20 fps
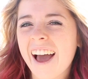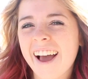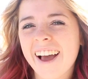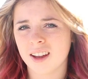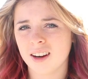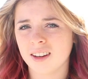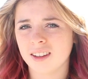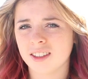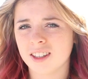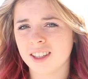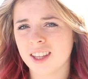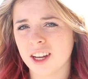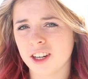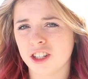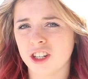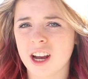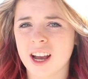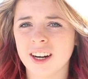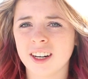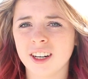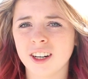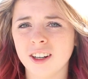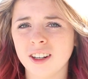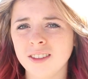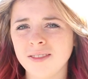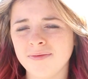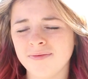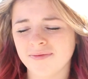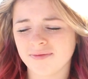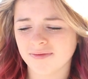And to that janitor,
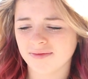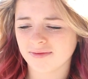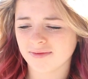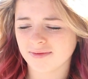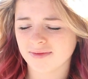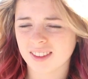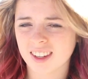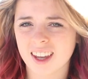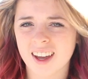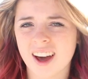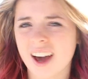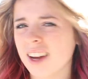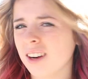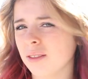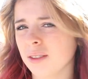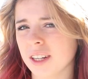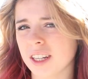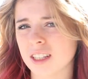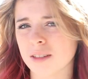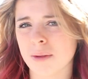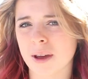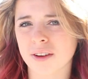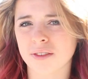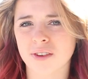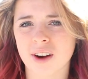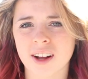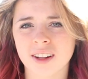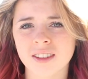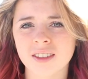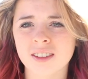I don't need to make
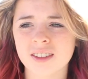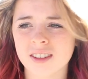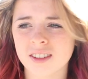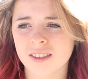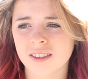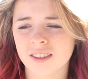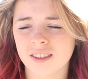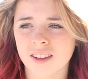friends,